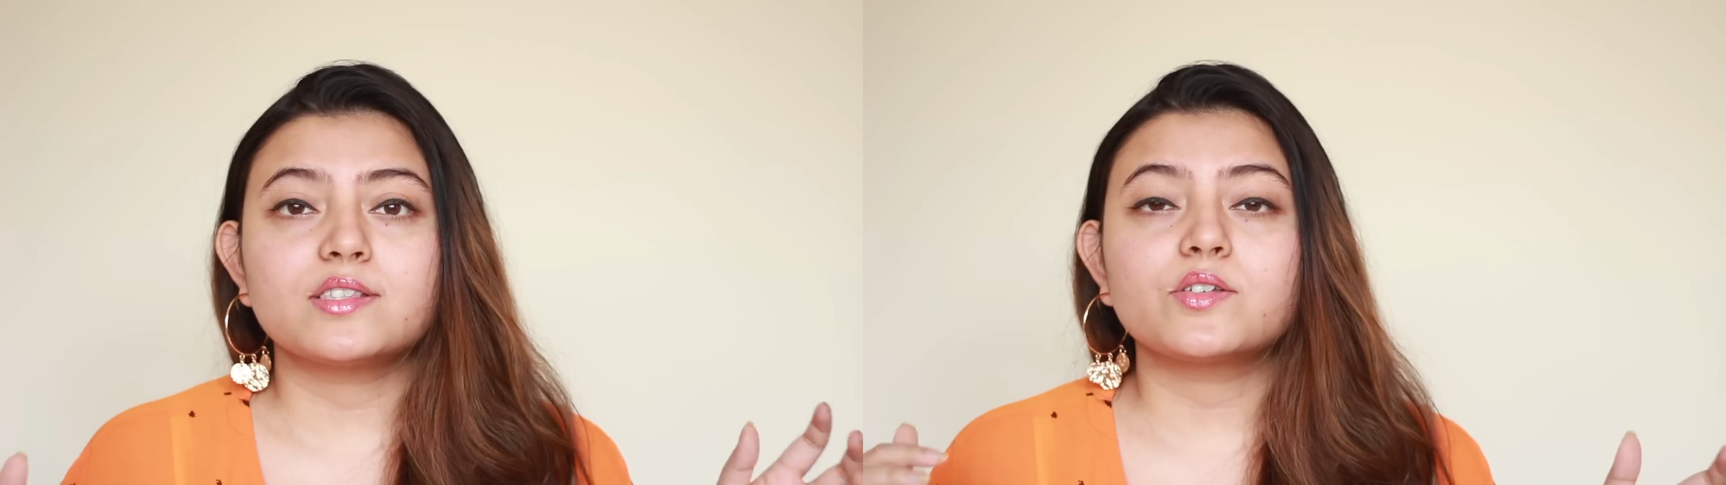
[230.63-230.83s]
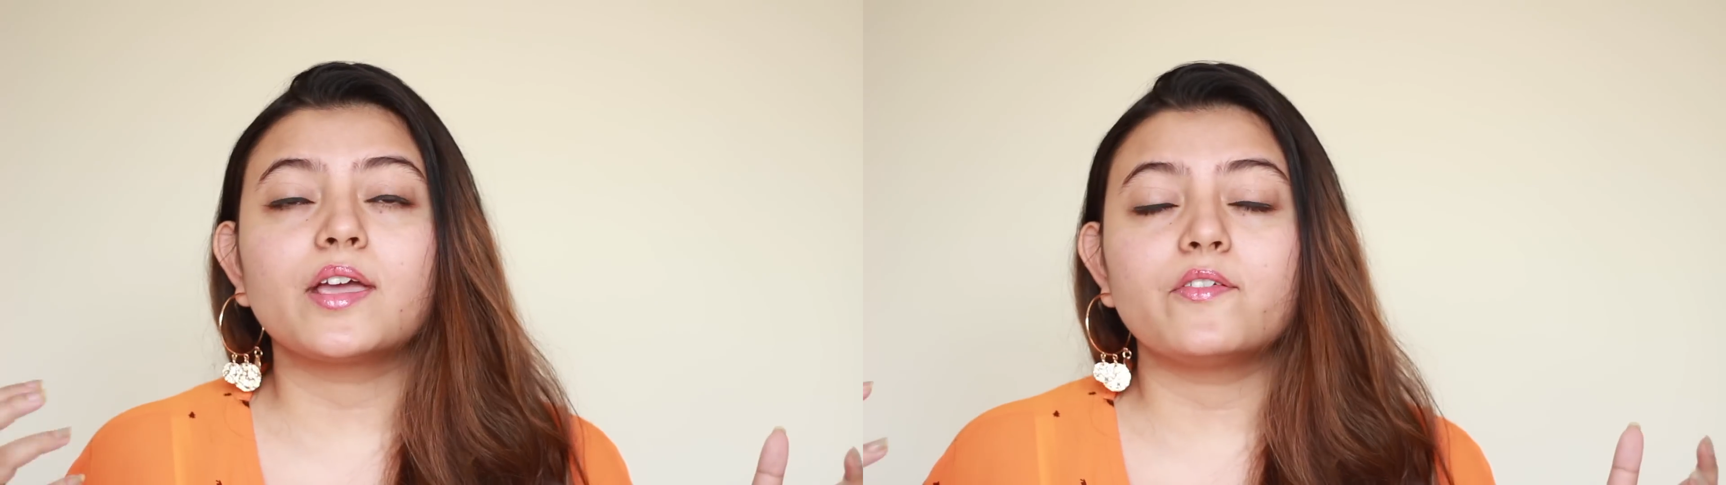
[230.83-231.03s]

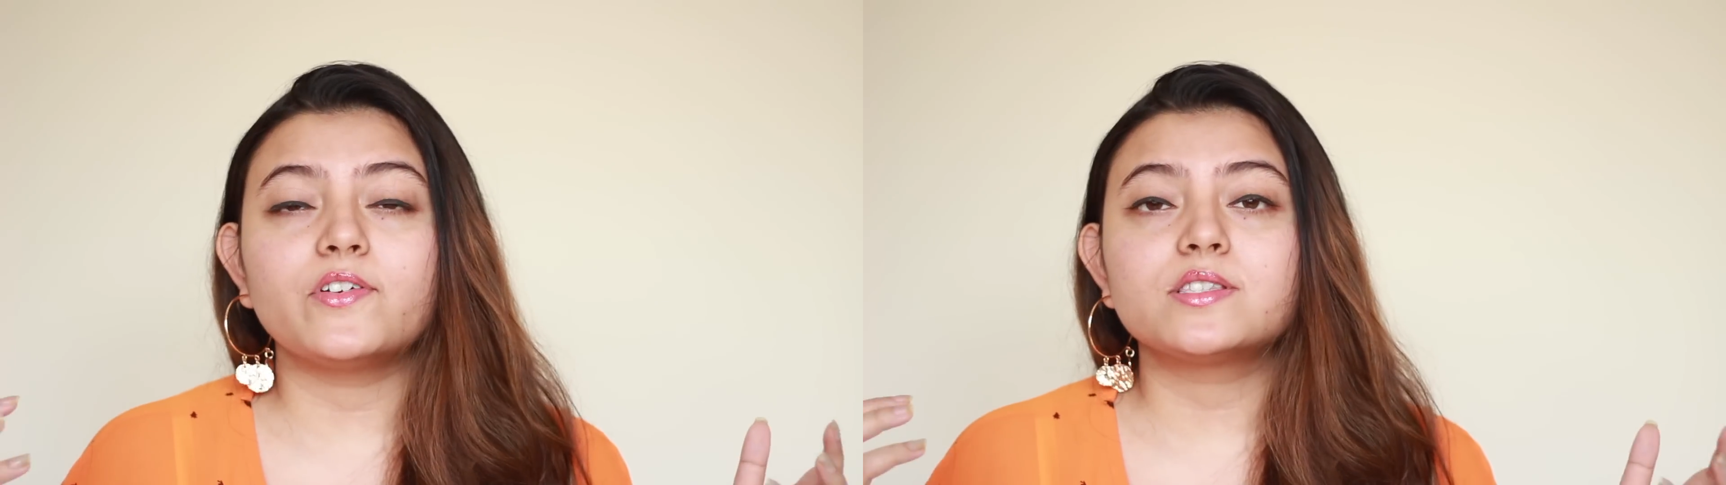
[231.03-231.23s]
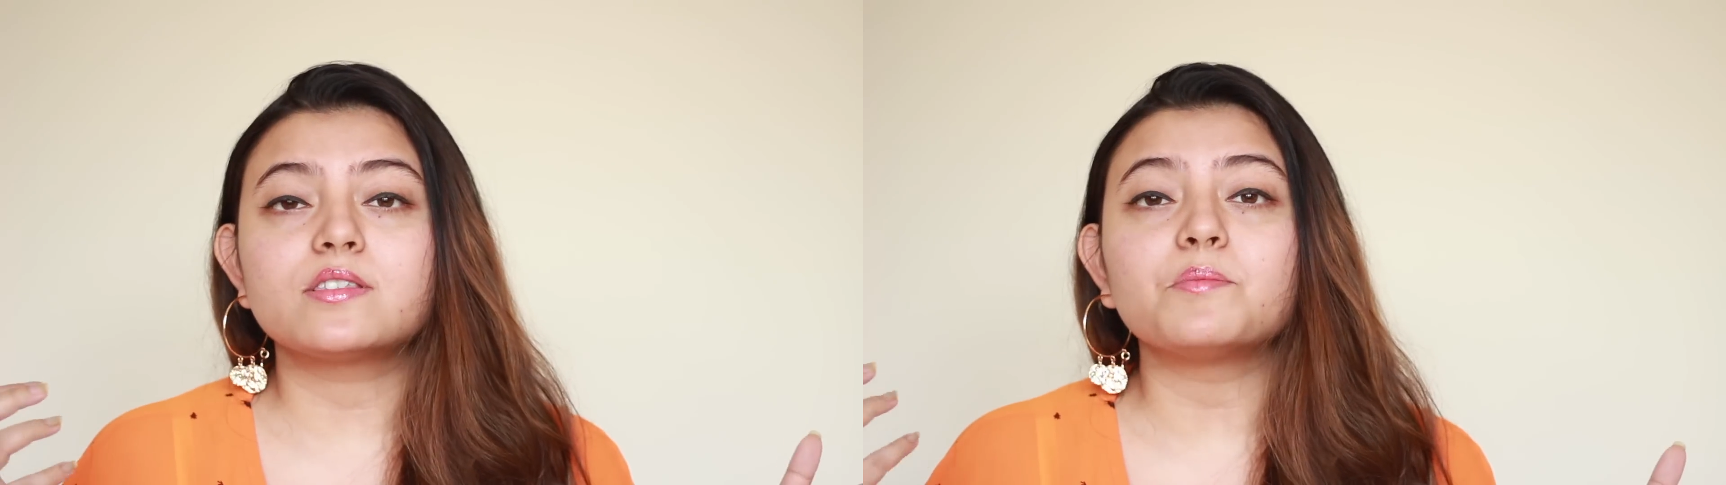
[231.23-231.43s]
as to give
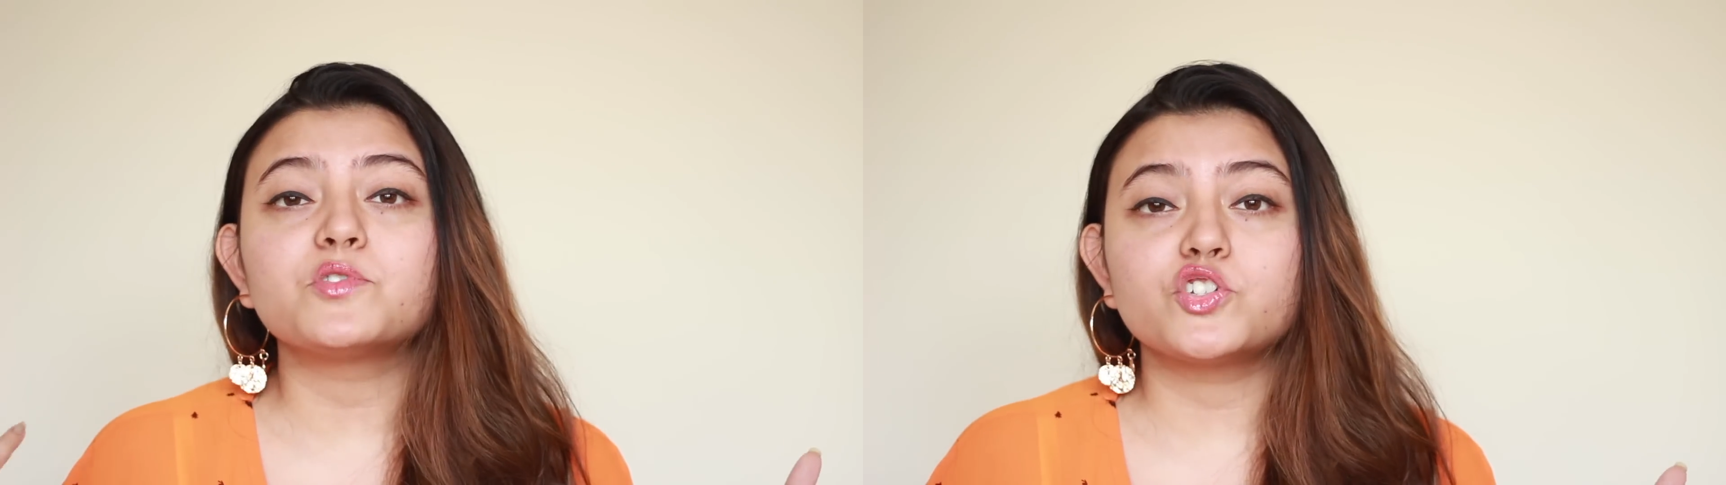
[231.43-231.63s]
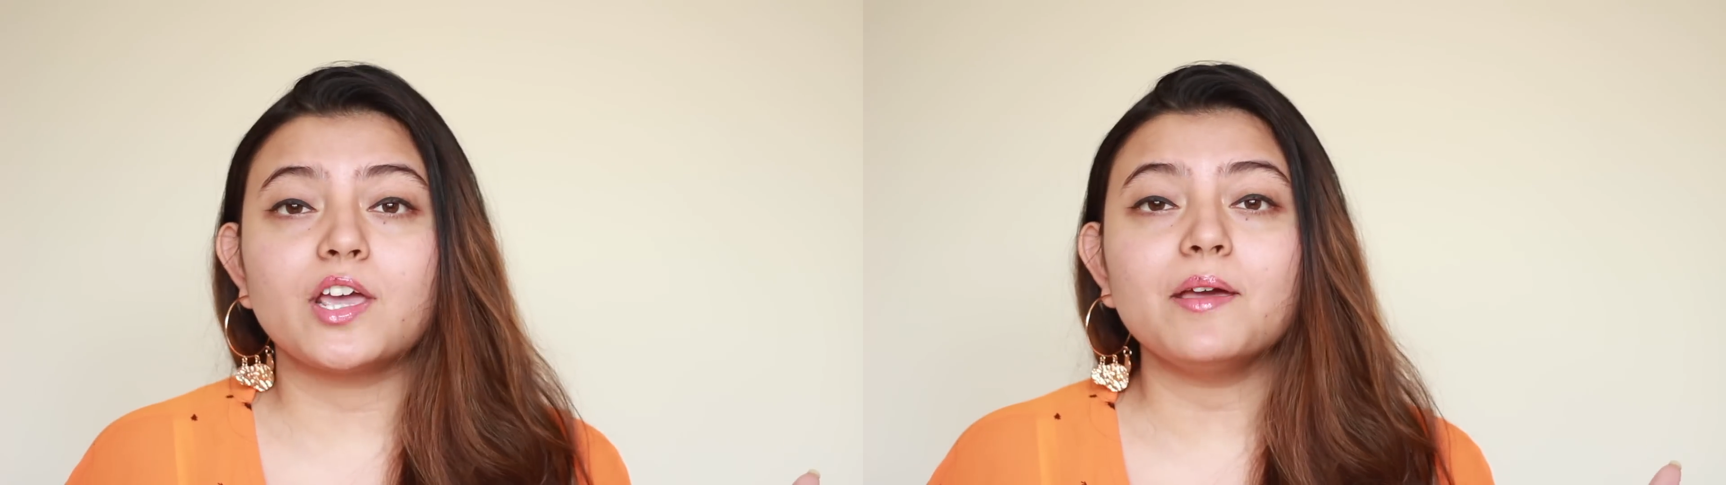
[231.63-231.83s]
it some
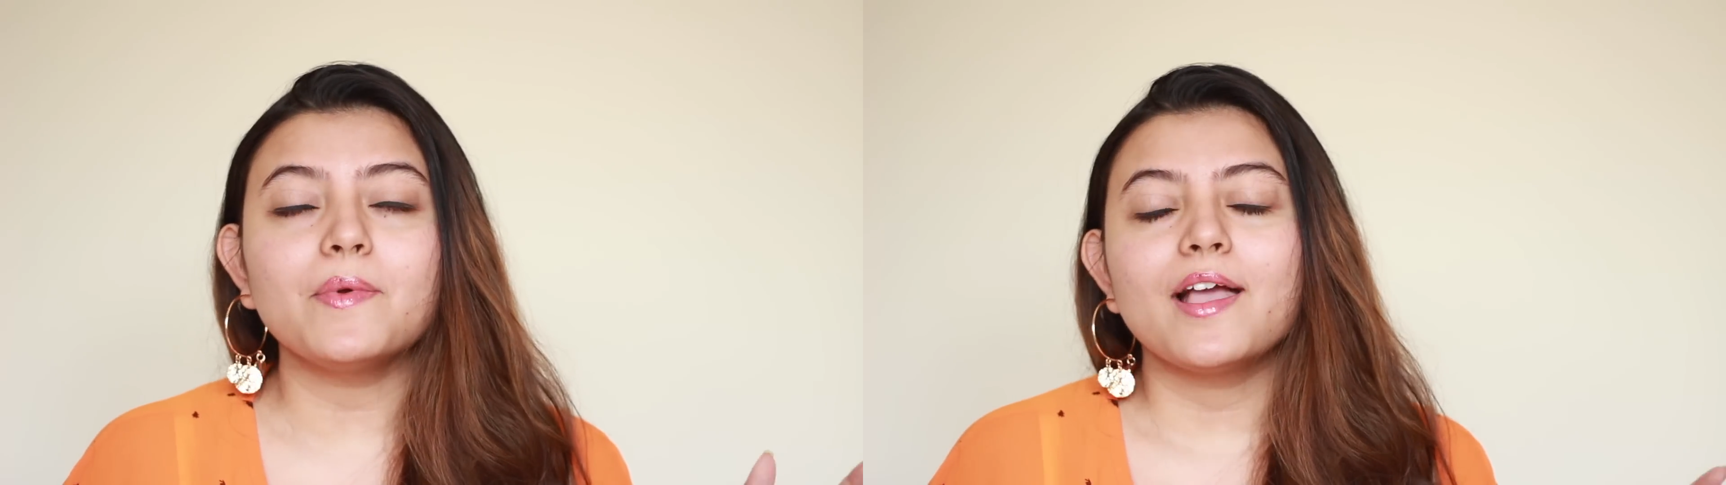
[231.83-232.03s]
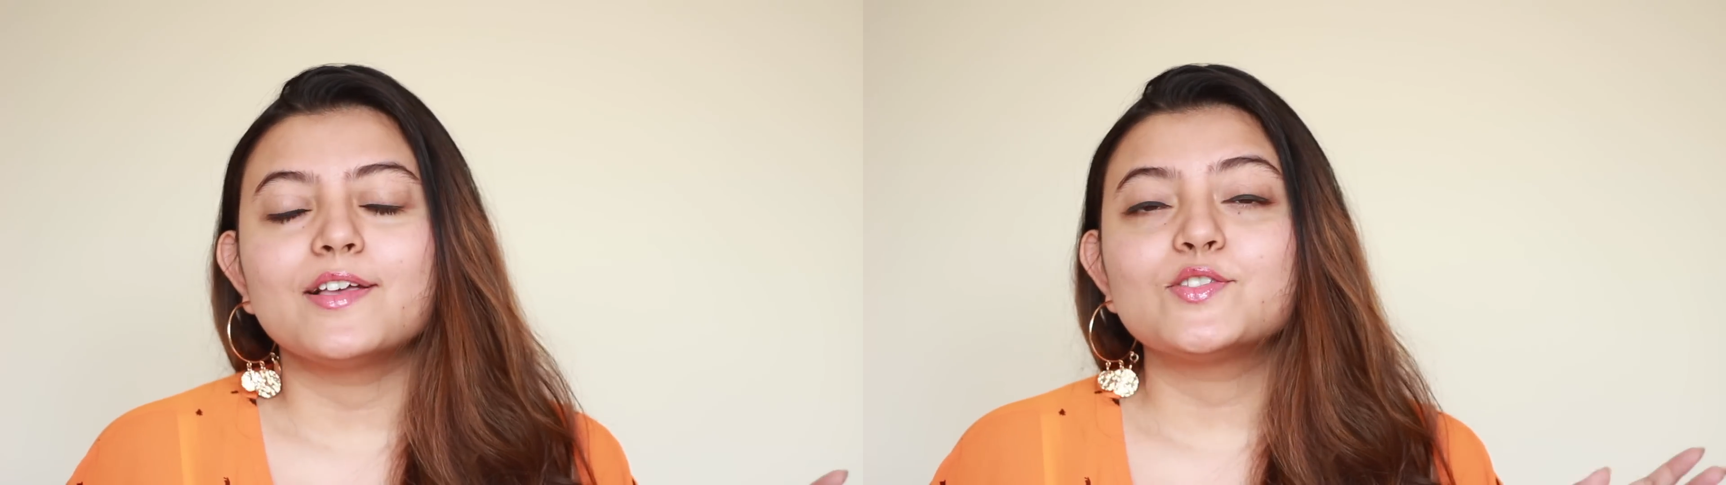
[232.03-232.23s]
shape